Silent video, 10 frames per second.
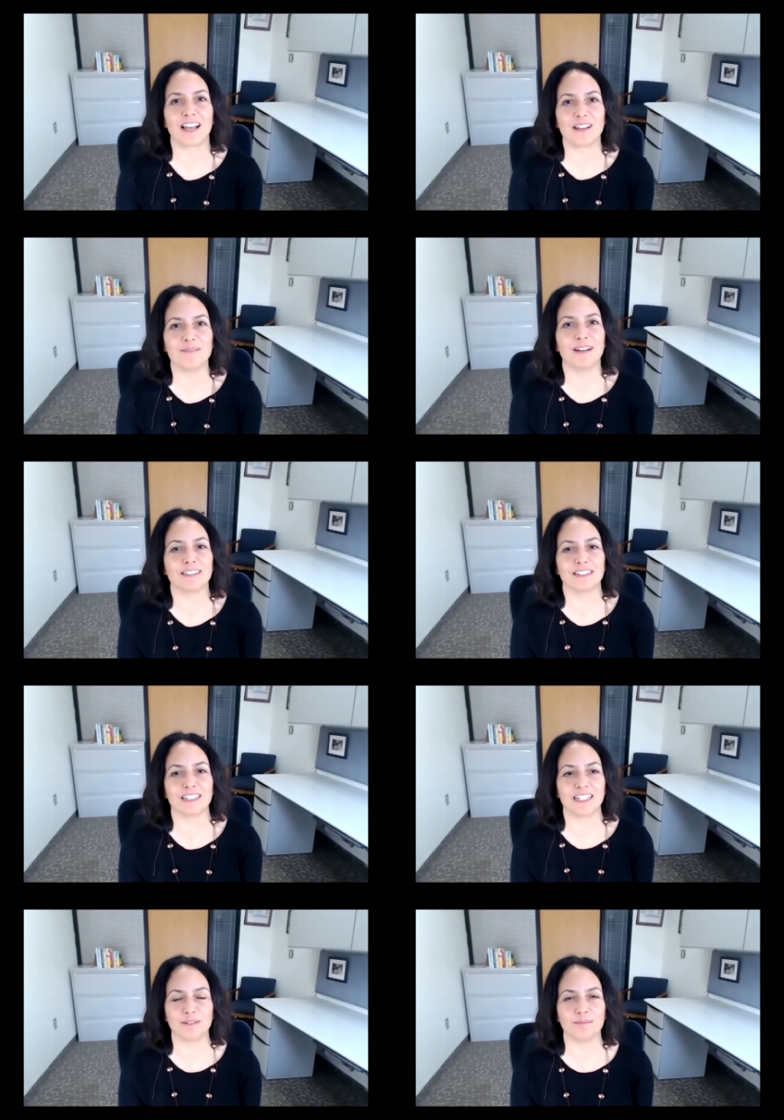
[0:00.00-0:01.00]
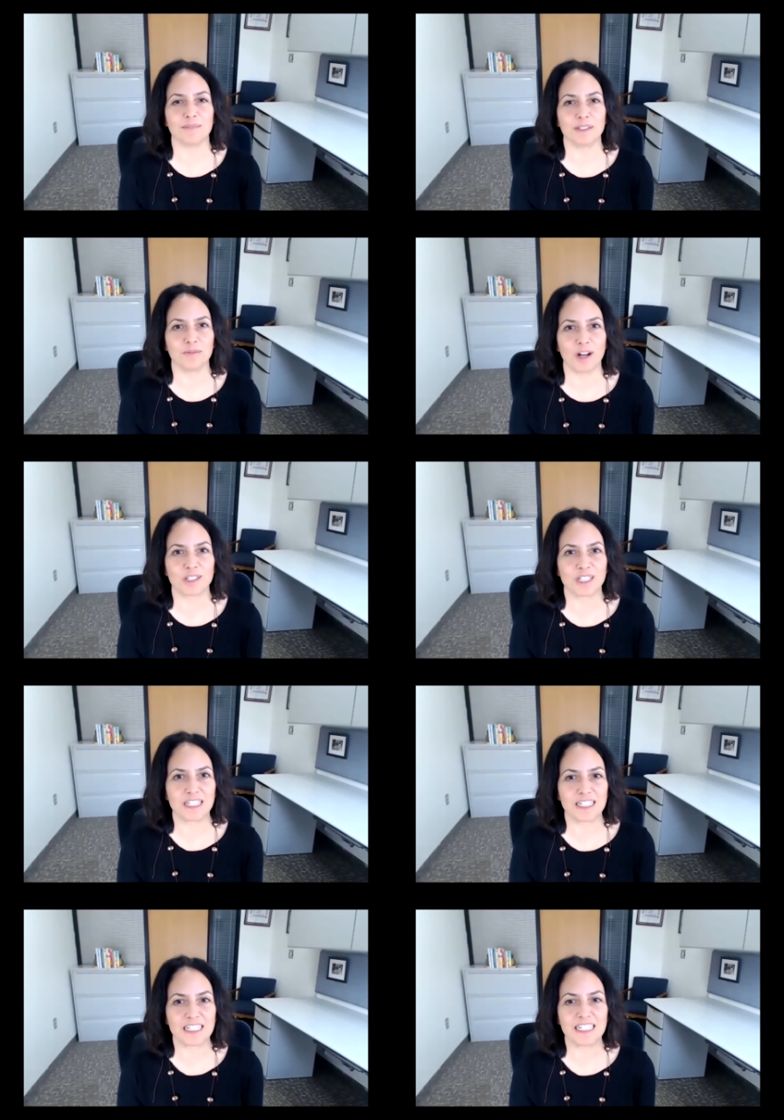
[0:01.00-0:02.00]
I met Kim in
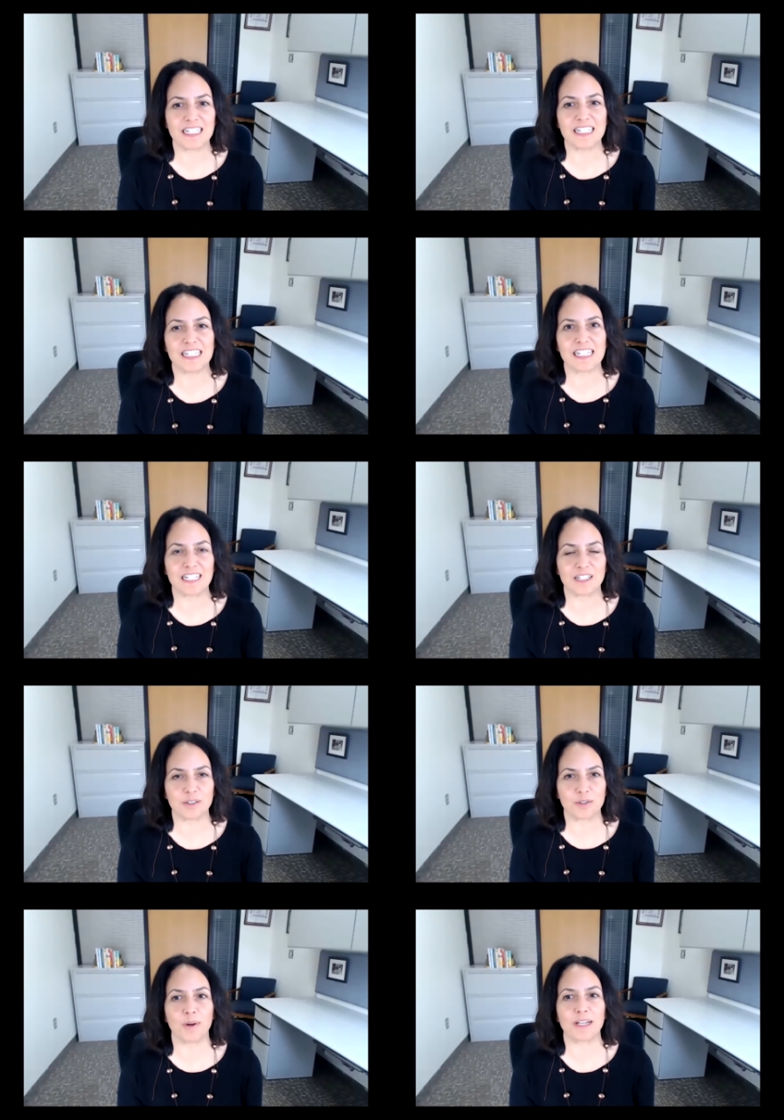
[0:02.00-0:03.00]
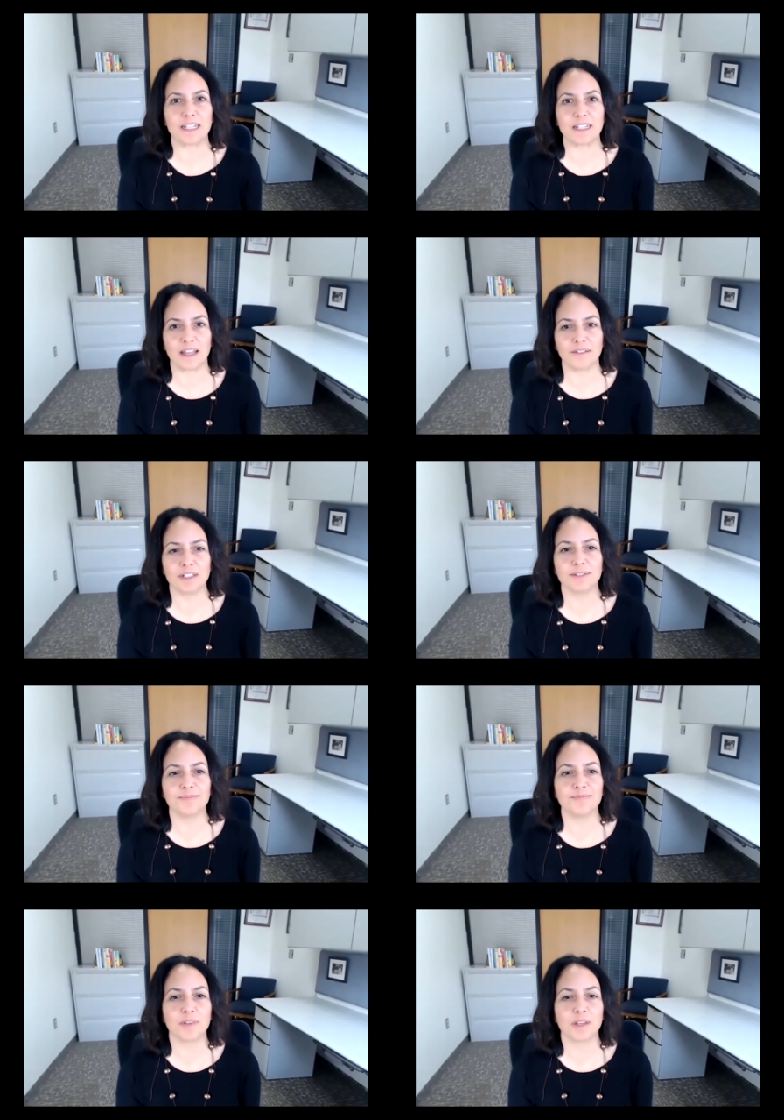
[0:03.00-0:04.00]
Washington, D.C. in
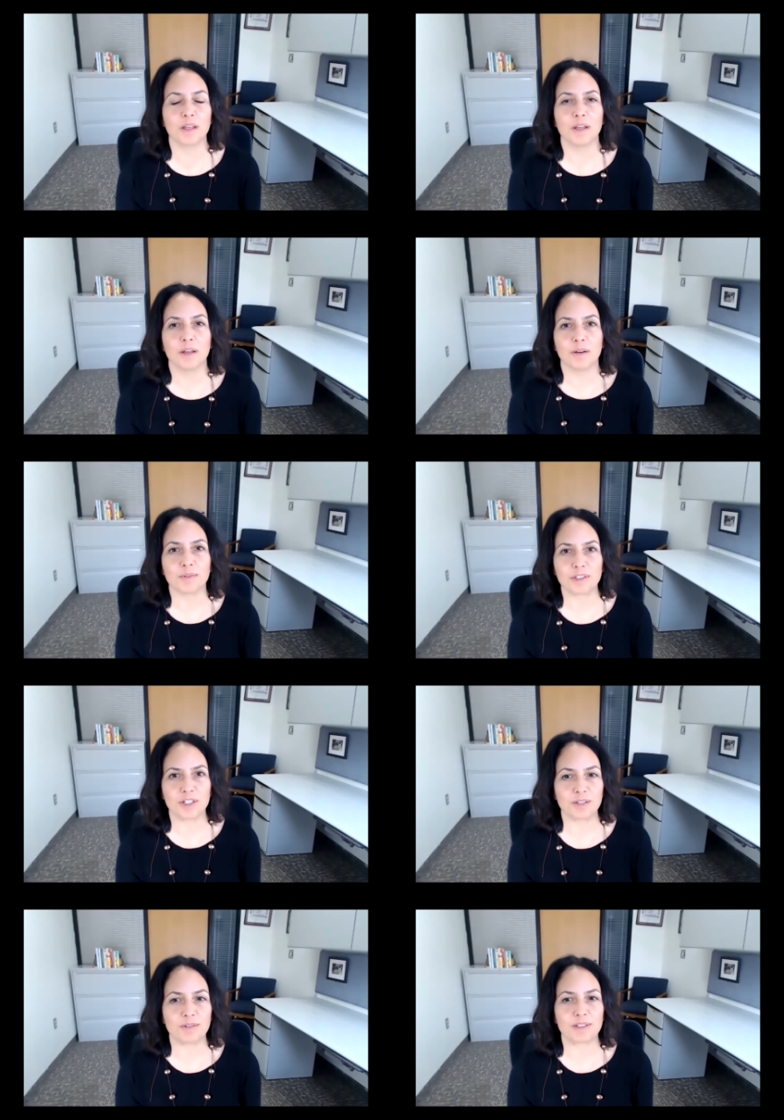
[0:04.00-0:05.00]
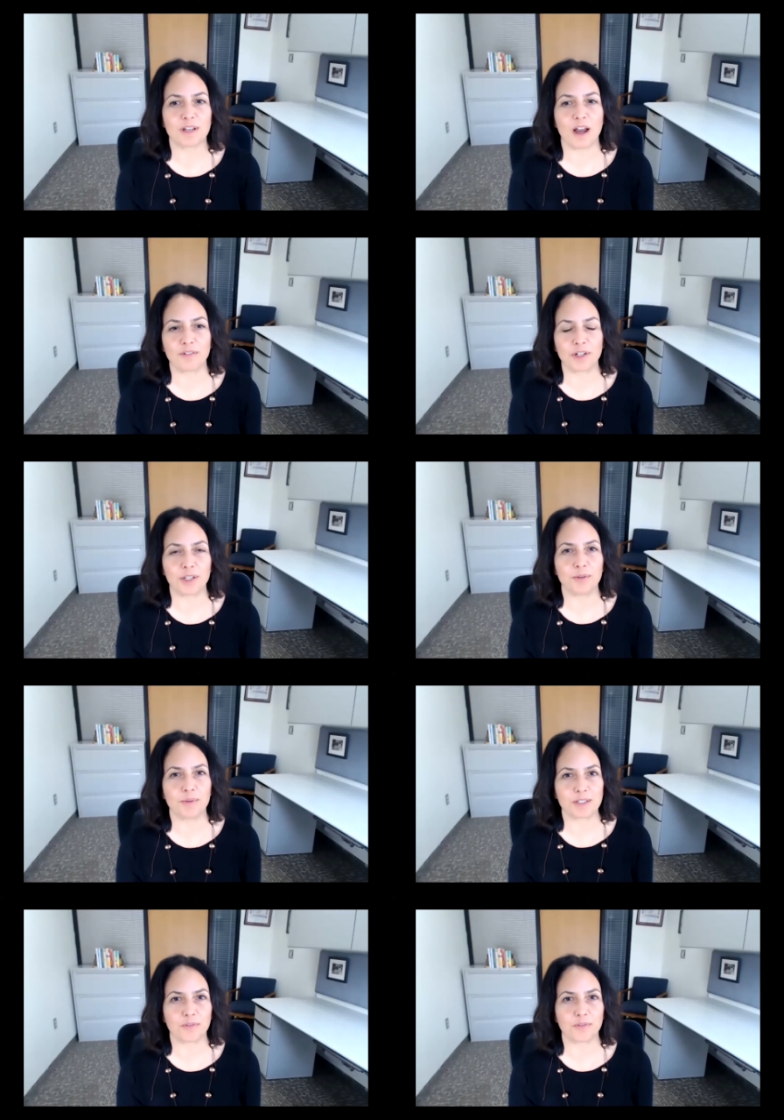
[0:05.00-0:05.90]
2011 when she was covering U.S.